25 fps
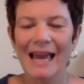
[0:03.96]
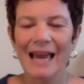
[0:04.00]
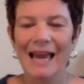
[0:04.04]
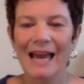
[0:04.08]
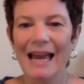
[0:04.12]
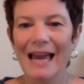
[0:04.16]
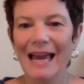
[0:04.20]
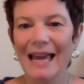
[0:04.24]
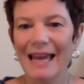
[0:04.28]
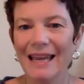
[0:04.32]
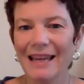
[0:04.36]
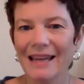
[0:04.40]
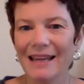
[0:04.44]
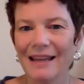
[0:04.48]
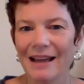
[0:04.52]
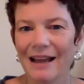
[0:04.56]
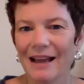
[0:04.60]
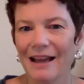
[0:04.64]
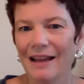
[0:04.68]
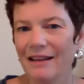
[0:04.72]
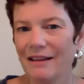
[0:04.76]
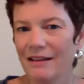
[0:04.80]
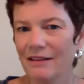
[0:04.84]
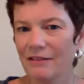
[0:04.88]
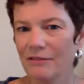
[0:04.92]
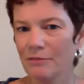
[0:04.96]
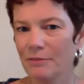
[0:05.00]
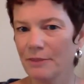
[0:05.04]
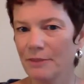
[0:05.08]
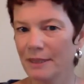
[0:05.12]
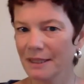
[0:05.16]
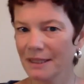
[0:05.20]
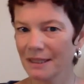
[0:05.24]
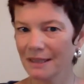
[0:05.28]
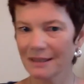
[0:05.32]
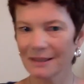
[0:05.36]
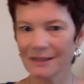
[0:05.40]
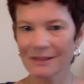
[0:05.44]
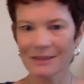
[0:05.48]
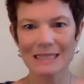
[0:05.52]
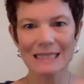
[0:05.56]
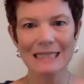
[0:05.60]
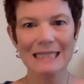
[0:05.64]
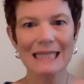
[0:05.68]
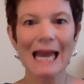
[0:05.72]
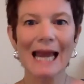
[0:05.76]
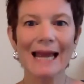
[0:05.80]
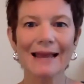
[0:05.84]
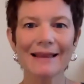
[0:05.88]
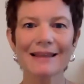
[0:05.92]
Hey, I have been a little
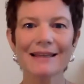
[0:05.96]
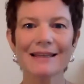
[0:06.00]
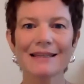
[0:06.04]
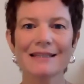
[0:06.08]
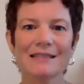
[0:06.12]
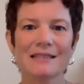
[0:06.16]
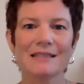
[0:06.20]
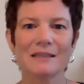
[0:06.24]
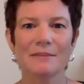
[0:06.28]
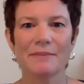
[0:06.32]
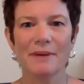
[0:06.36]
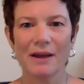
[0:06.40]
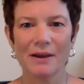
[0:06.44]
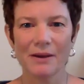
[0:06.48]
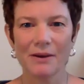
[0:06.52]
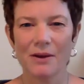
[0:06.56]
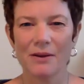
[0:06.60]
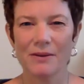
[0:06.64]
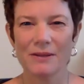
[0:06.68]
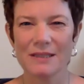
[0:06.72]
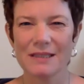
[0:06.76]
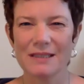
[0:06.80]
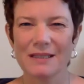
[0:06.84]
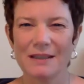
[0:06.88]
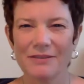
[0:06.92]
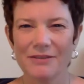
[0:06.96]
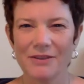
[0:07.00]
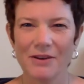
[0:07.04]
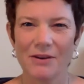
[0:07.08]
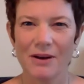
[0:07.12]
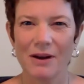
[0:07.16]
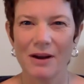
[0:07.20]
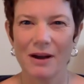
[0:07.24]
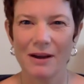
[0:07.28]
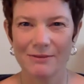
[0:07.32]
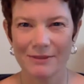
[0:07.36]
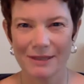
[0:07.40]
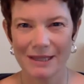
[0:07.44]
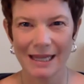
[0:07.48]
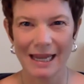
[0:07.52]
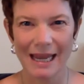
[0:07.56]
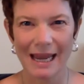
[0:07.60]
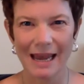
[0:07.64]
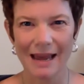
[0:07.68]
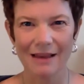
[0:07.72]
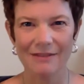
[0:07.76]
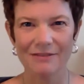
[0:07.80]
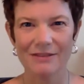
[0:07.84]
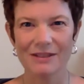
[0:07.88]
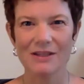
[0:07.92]
silent about all the stuff going on with
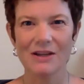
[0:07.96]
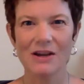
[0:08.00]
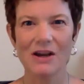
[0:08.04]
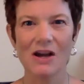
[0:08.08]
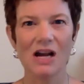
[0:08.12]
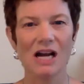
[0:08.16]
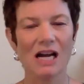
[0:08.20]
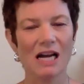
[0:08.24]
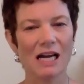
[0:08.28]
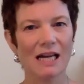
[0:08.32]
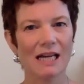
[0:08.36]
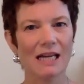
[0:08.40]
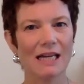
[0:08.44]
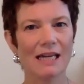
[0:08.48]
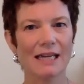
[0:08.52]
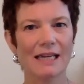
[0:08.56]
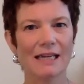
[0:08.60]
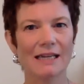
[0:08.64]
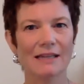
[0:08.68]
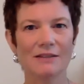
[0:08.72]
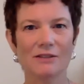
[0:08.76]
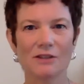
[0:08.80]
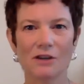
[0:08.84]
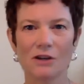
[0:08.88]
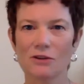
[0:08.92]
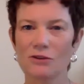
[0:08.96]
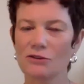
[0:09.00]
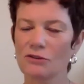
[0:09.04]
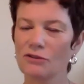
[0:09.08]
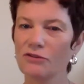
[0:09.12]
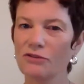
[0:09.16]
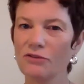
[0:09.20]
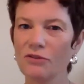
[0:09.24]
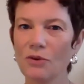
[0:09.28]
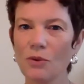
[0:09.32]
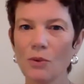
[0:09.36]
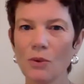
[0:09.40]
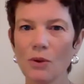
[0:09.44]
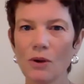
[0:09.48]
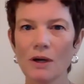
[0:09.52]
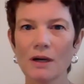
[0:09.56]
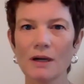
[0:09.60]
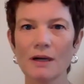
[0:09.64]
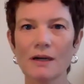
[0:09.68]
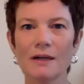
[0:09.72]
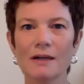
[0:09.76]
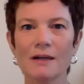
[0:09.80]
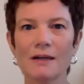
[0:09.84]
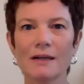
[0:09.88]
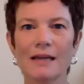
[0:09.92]
Kavanaugh and Dr.
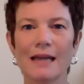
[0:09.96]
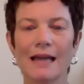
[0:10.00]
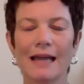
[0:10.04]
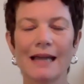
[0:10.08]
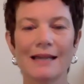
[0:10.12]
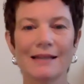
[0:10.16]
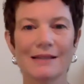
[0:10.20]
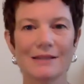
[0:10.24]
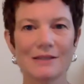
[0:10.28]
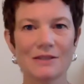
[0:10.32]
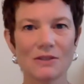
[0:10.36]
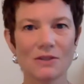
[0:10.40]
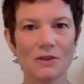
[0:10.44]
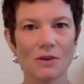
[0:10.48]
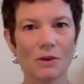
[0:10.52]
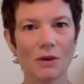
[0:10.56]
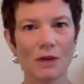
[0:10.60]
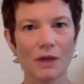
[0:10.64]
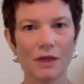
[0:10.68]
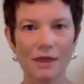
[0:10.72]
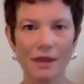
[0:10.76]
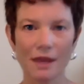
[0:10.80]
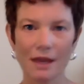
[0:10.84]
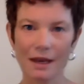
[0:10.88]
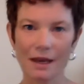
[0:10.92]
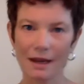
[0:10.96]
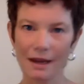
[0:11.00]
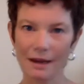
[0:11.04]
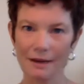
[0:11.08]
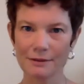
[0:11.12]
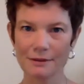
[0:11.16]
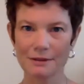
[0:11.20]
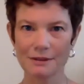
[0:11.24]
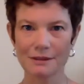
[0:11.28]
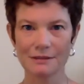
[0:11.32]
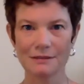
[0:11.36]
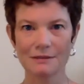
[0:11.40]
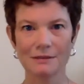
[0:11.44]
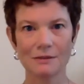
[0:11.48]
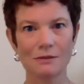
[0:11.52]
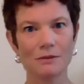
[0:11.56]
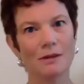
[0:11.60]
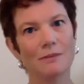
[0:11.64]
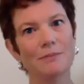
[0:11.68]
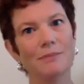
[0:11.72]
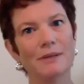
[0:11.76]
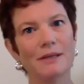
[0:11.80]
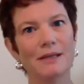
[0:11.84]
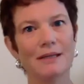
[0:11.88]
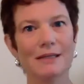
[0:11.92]
Ford, and so I thought I would quit
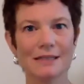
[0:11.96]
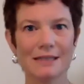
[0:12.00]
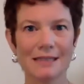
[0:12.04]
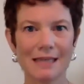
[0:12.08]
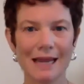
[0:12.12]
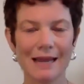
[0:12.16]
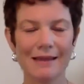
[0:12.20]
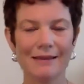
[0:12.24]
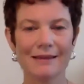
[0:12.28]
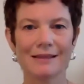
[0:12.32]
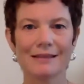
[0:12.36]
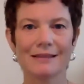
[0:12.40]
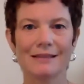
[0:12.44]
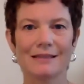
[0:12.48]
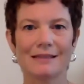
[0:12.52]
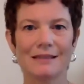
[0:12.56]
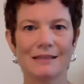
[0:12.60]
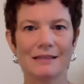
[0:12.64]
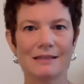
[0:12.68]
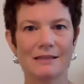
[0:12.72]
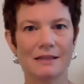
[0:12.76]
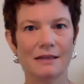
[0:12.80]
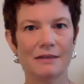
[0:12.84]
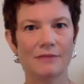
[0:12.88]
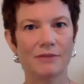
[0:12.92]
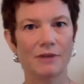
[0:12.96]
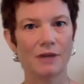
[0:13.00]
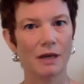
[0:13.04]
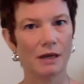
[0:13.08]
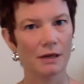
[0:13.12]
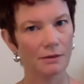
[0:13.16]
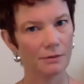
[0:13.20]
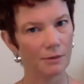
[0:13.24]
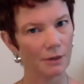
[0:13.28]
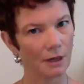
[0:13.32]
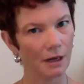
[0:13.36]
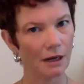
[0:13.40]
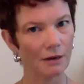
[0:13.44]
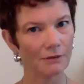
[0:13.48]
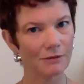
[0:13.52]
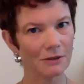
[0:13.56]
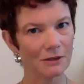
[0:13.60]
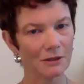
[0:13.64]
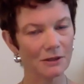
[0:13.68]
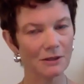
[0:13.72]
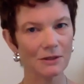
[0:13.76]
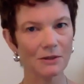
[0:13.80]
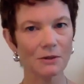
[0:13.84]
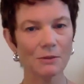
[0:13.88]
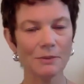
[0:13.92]
being silent because I've kind of recovered
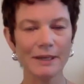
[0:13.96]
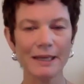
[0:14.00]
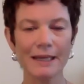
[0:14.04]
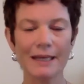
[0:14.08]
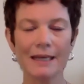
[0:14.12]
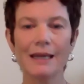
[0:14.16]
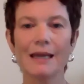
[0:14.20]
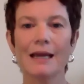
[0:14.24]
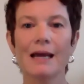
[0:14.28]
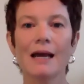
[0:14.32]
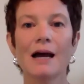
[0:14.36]
a little bit